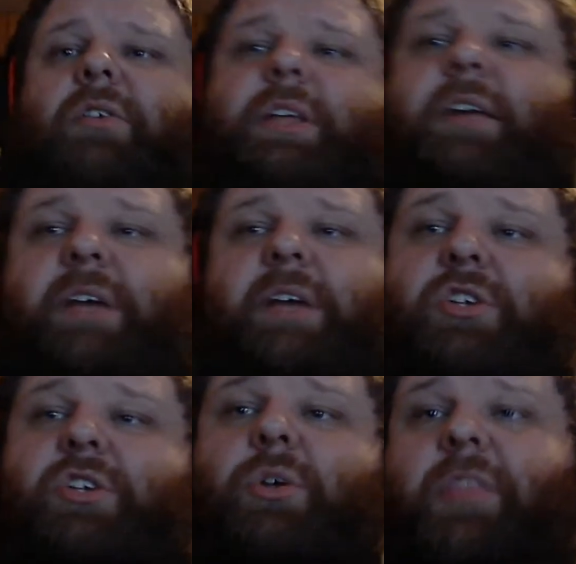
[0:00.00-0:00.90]
that I've got to
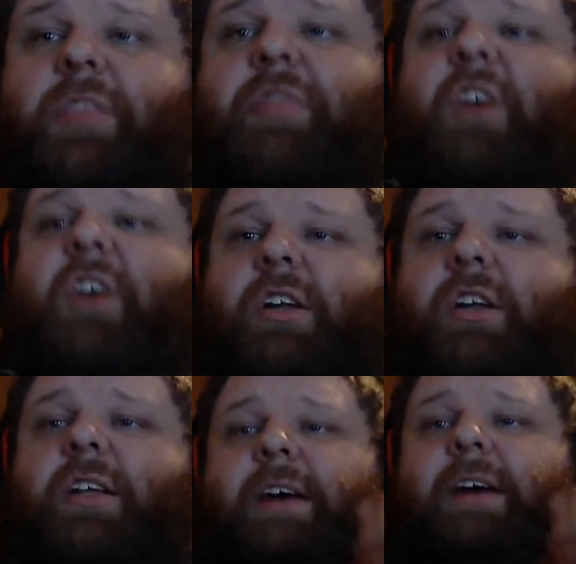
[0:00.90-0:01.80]
shoot it
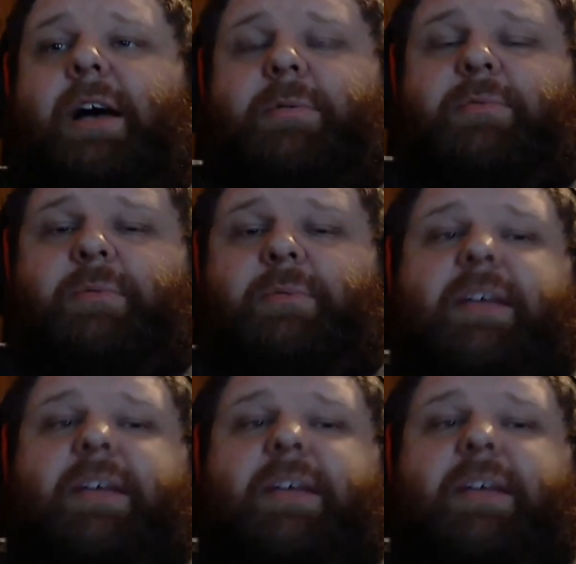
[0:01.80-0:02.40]
30 times with that